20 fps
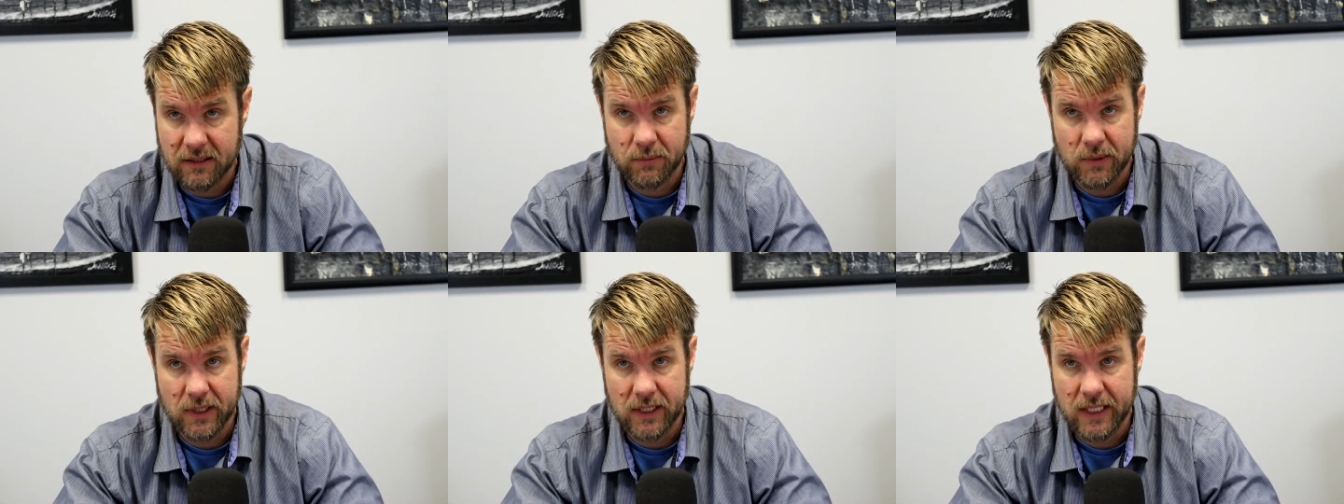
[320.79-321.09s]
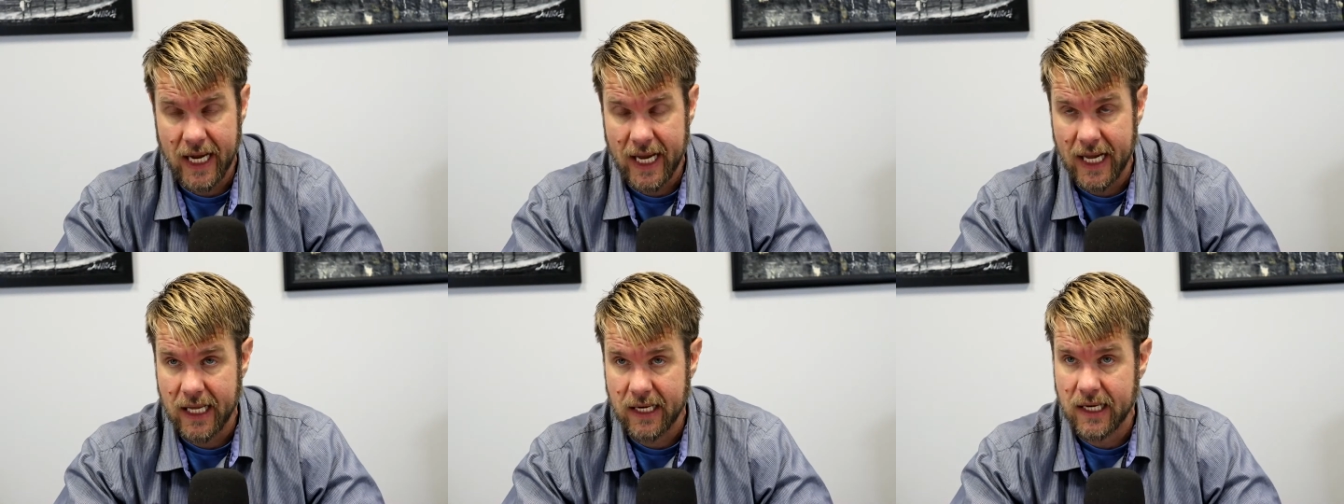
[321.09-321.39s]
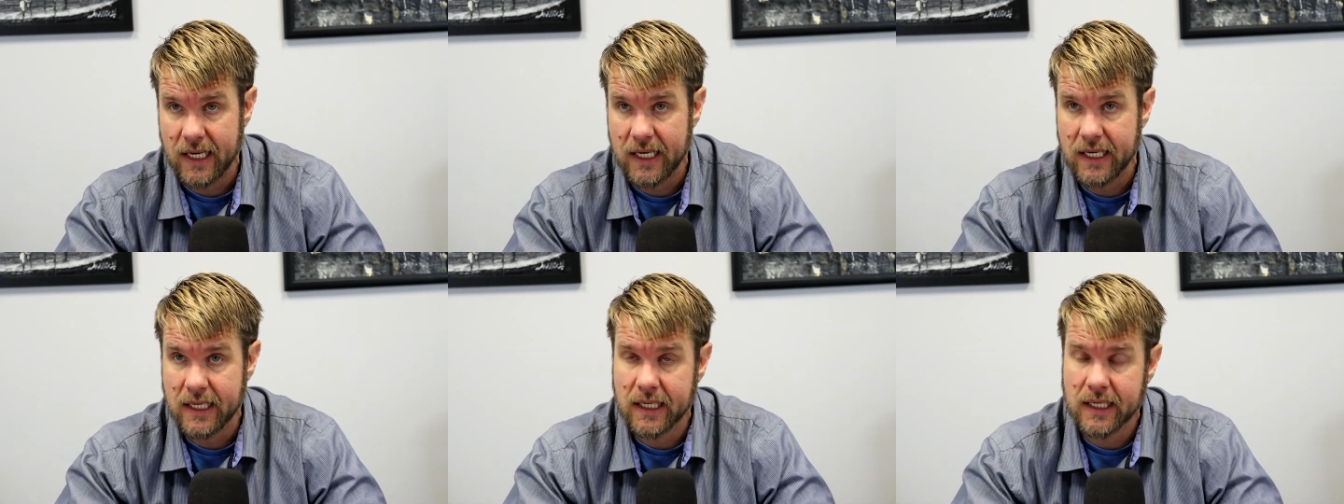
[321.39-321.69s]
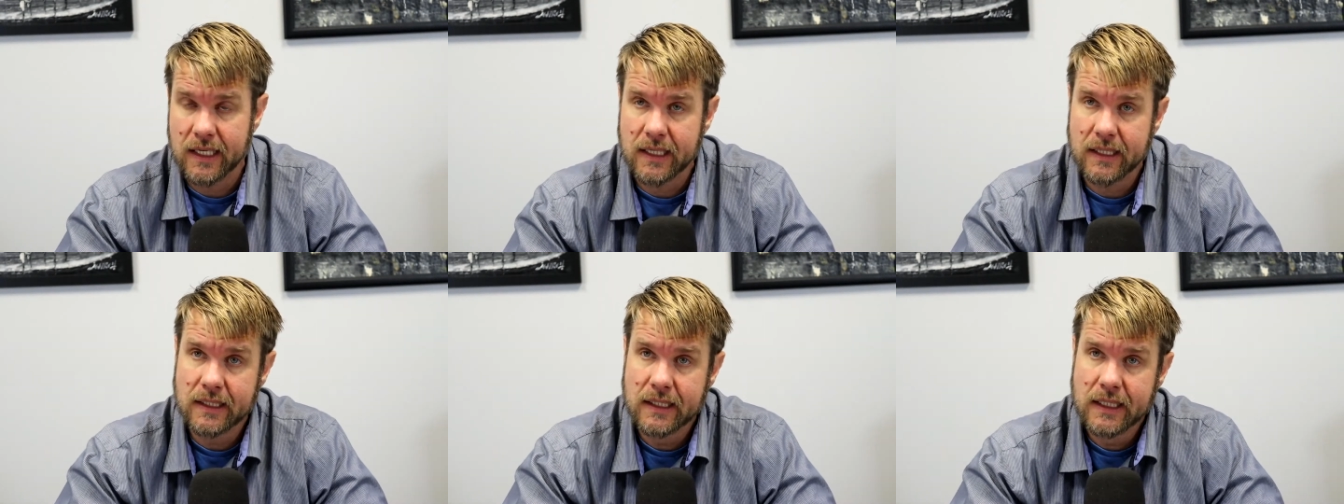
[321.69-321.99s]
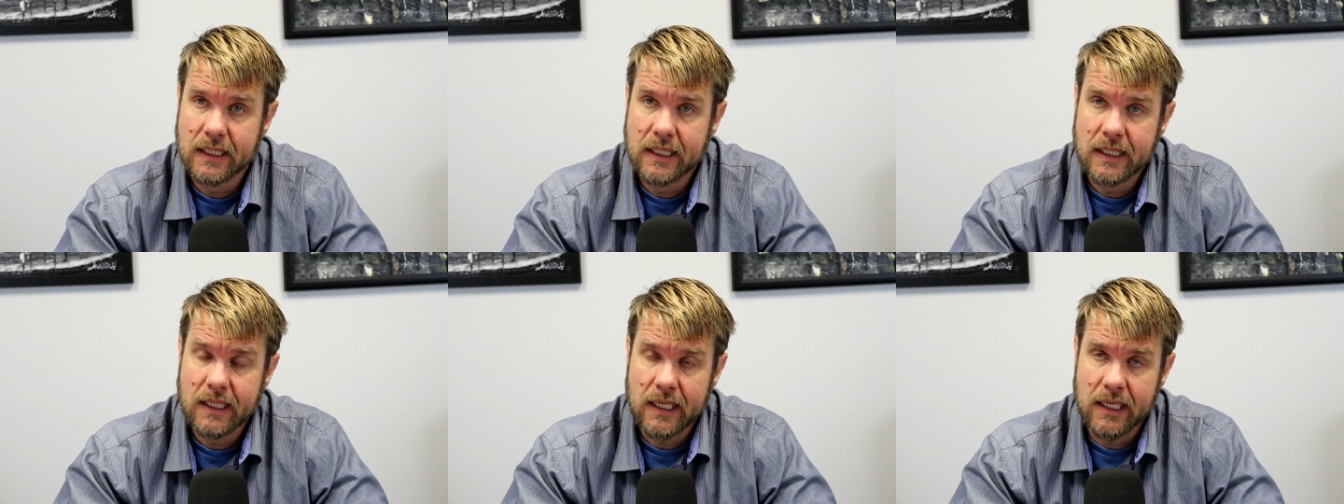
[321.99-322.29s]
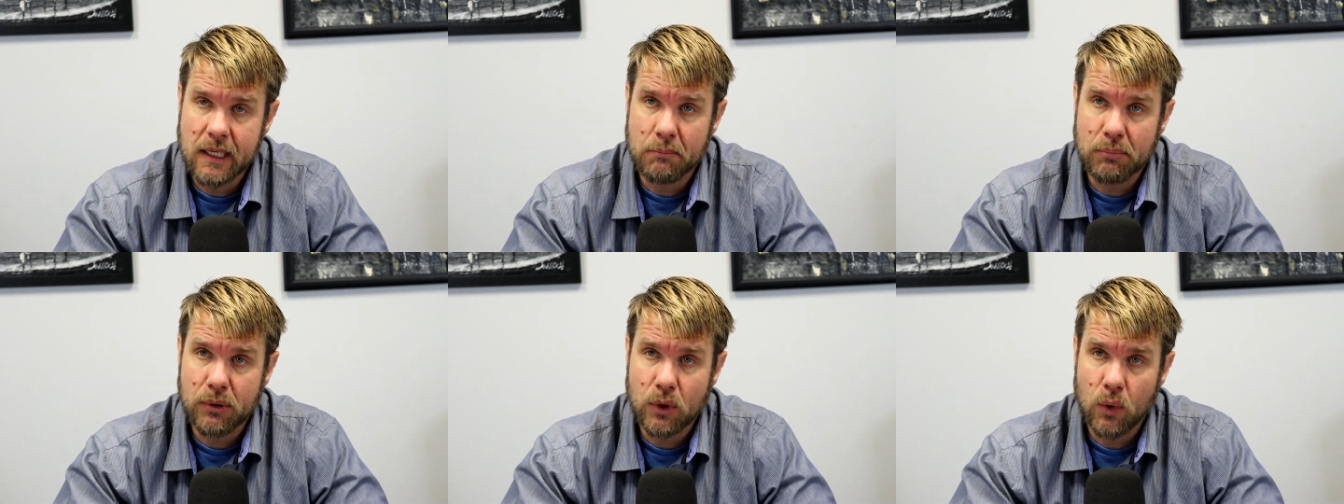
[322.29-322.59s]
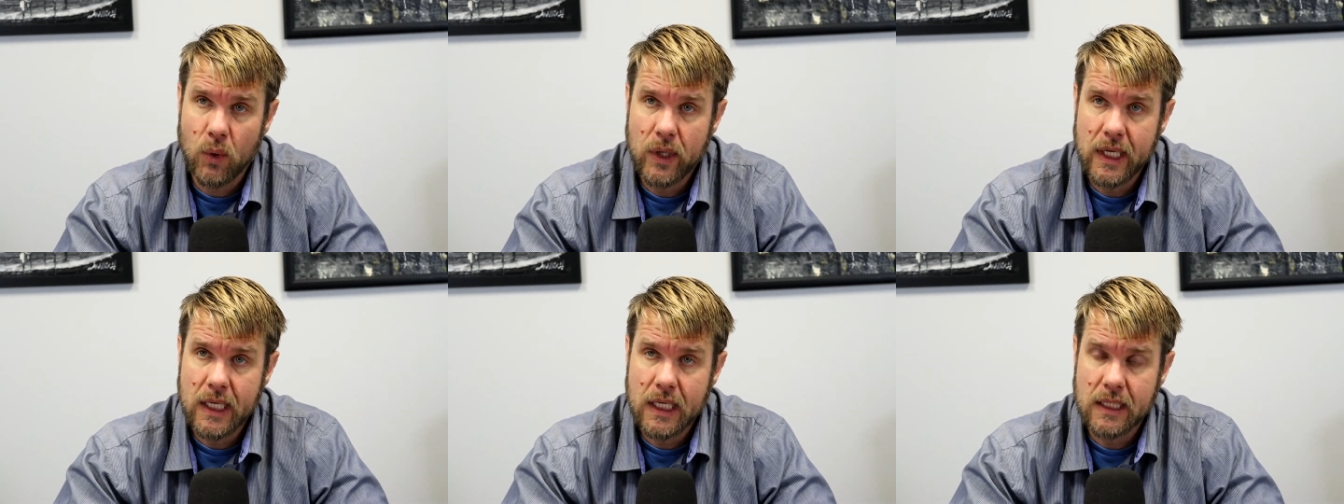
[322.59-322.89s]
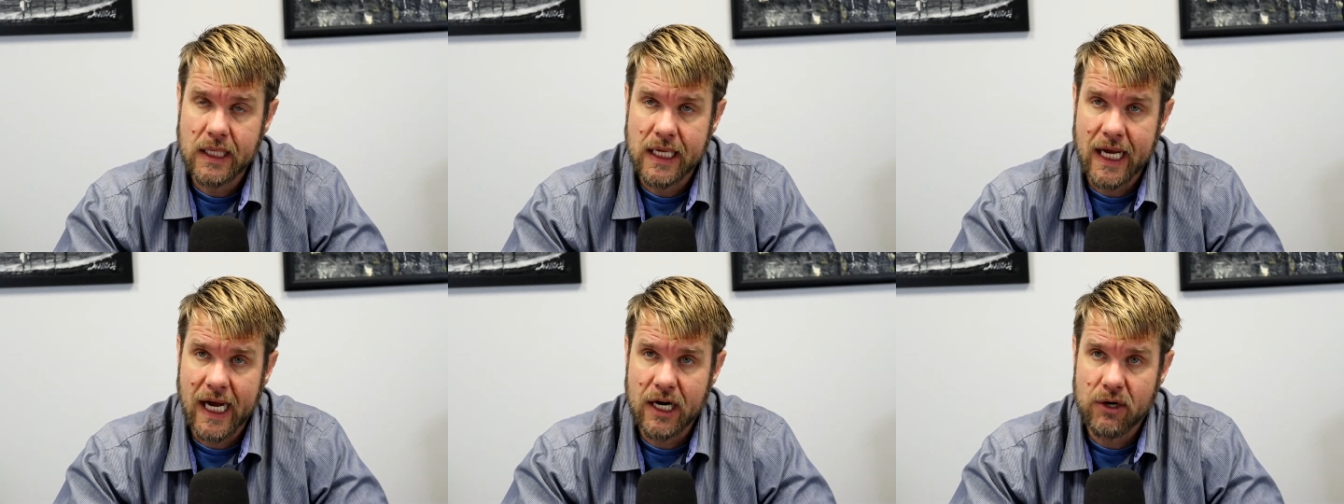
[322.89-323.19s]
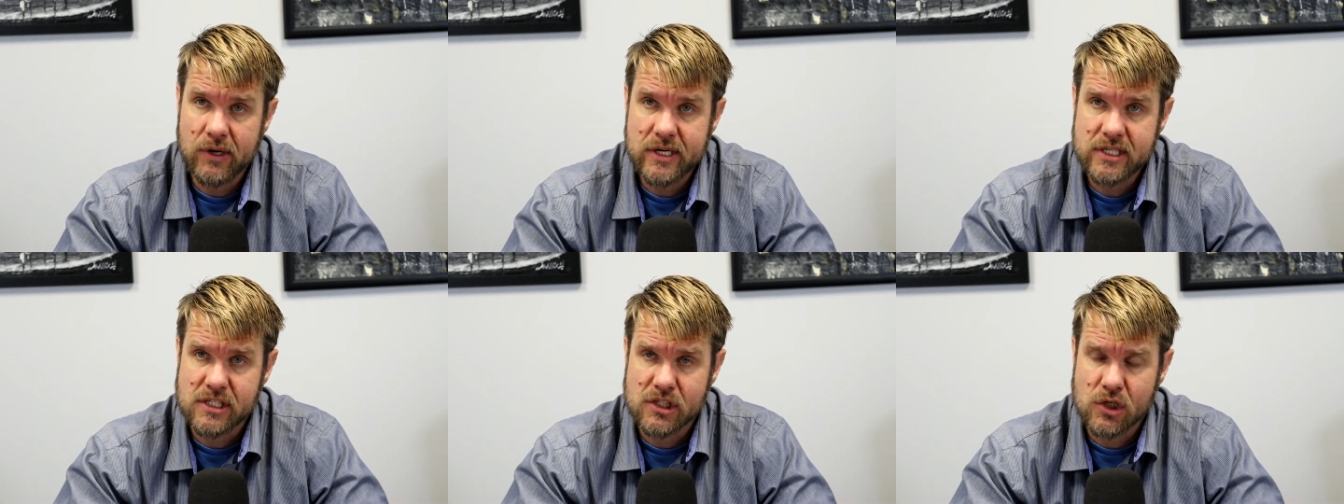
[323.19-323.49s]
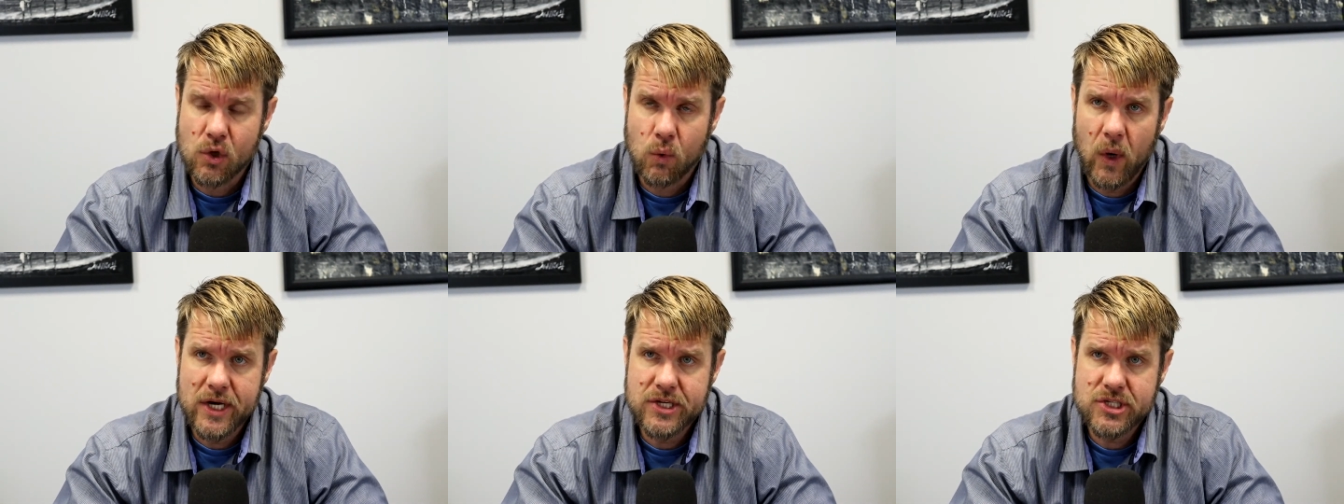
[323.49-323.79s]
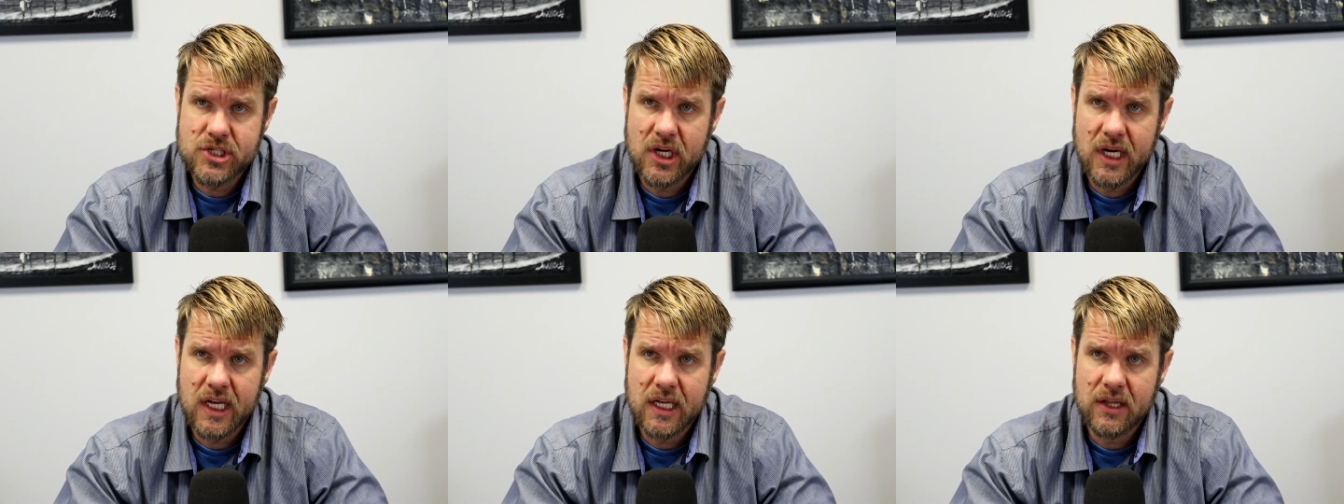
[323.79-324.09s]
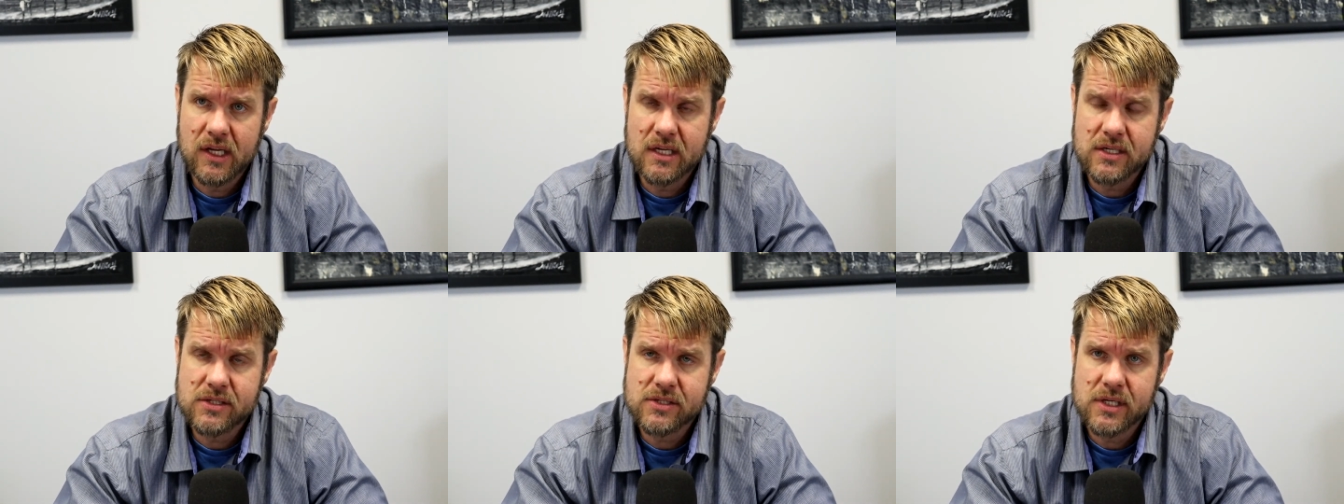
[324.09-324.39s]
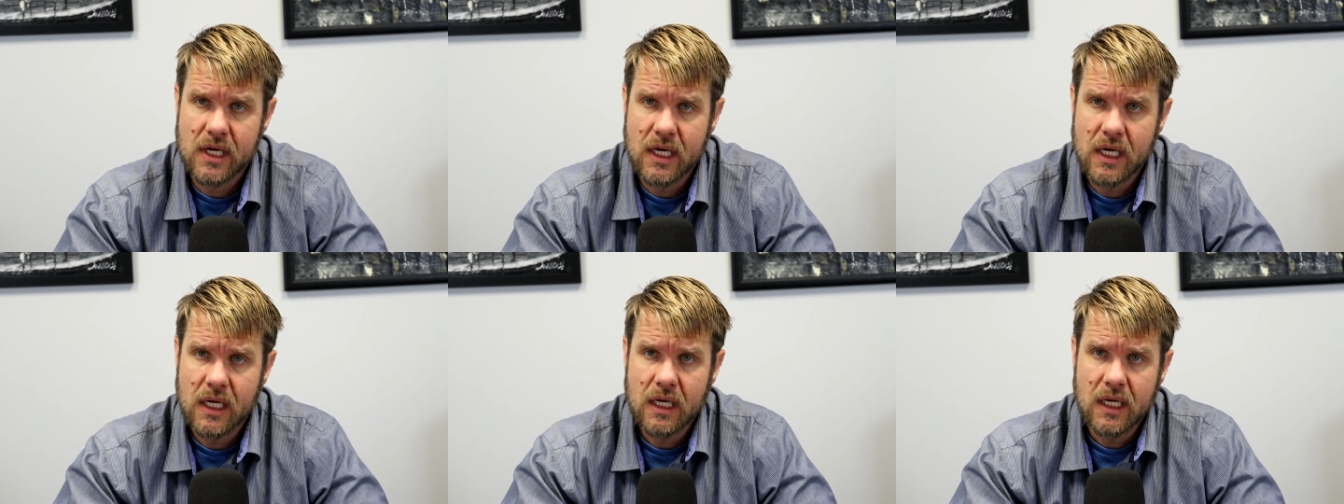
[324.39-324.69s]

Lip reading: we had an employee, the IRS is questioning this,